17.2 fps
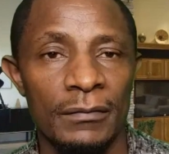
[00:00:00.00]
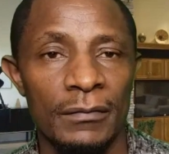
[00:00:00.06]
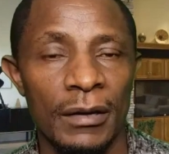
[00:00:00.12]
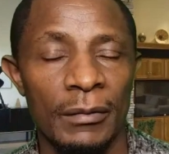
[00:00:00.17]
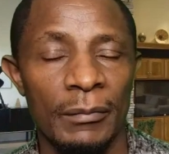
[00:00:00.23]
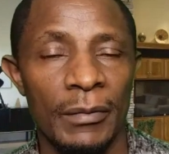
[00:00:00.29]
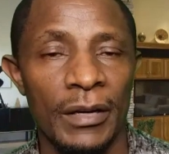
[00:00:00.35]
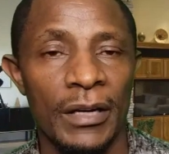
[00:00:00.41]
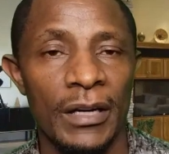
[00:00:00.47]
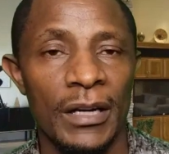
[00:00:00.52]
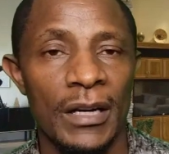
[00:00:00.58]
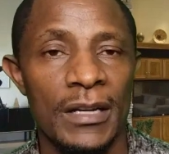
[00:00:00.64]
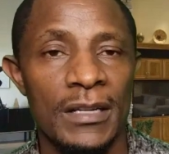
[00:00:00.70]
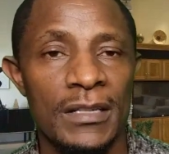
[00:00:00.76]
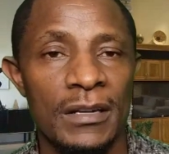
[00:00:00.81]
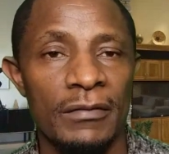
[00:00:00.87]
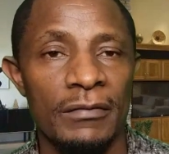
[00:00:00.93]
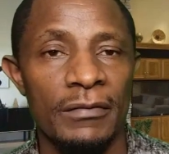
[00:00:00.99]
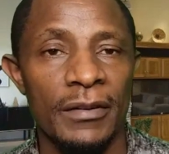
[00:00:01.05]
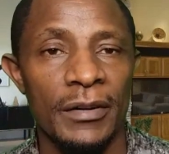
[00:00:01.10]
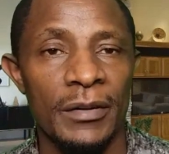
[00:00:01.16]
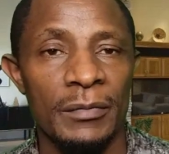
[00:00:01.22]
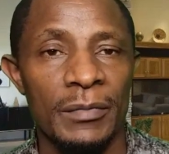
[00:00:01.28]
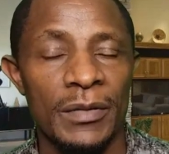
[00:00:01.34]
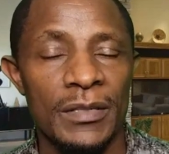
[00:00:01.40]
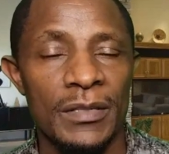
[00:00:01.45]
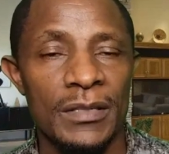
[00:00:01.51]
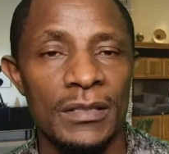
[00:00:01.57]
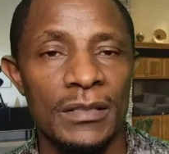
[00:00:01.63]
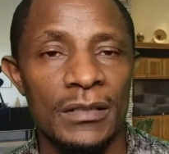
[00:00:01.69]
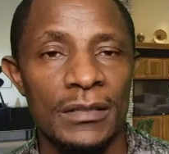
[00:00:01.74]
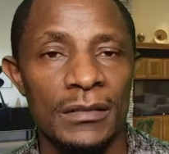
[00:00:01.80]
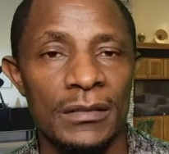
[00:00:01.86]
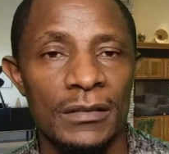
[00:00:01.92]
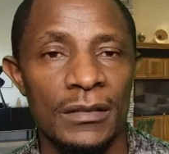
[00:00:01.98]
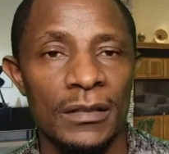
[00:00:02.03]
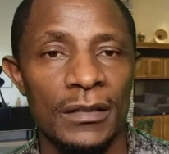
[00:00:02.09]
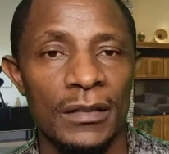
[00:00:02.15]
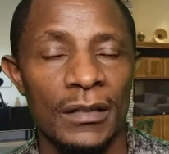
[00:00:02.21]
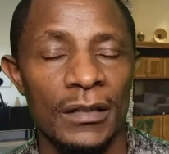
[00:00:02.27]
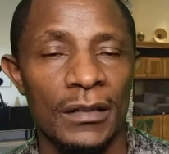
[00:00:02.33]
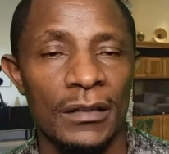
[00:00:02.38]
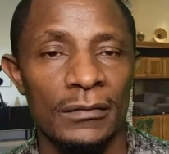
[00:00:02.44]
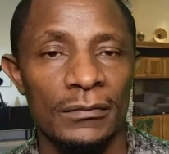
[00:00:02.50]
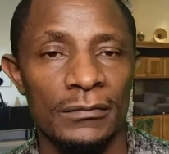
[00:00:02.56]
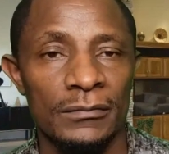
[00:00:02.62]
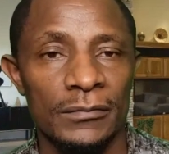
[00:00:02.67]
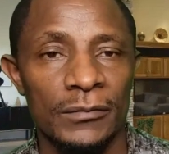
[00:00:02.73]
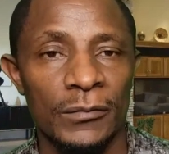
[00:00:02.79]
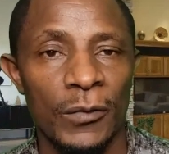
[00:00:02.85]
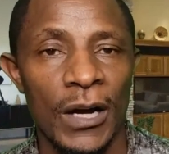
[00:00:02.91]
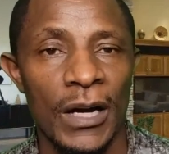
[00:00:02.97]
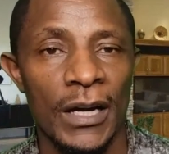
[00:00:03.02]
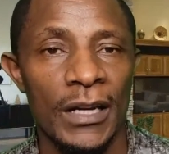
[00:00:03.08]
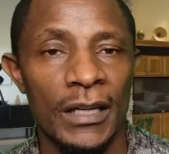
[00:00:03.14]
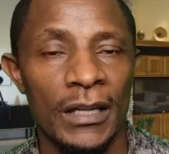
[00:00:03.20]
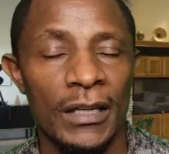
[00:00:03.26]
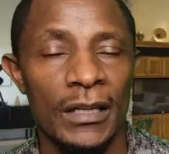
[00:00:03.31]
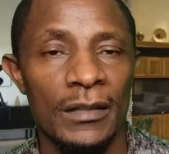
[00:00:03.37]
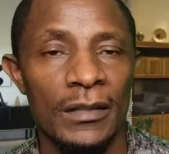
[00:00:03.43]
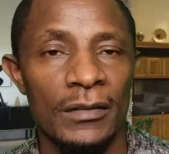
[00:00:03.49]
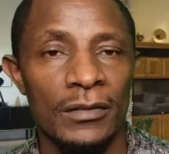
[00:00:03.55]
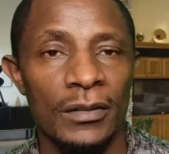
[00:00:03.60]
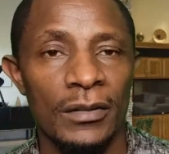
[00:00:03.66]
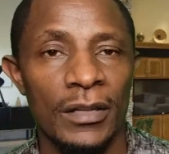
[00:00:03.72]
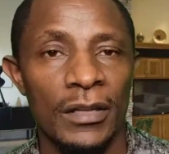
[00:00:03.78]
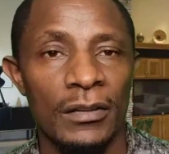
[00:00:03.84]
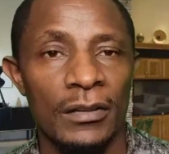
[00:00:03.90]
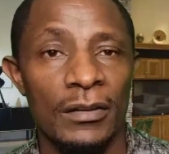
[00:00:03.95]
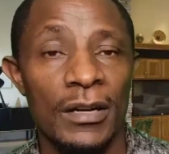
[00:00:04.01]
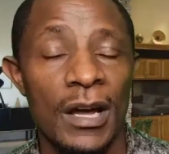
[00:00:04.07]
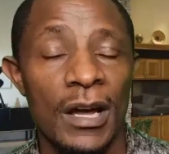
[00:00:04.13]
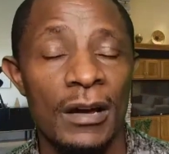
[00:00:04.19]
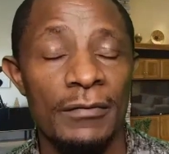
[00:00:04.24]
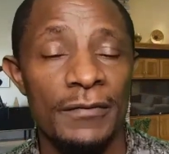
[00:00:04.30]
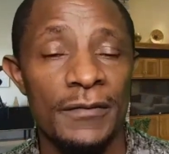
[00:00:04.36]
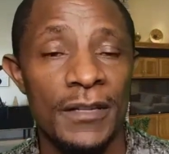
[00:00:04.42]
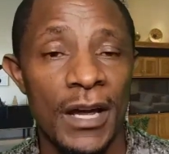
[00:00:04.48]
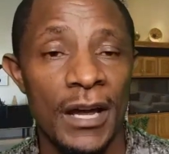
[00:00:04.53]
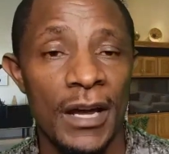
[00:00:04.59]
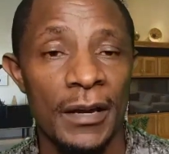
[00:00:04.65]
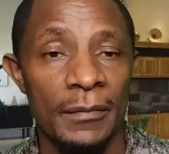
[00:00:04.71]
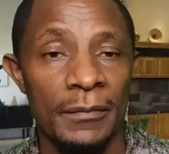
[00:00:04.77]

Americans are very busy working, so they don't have time.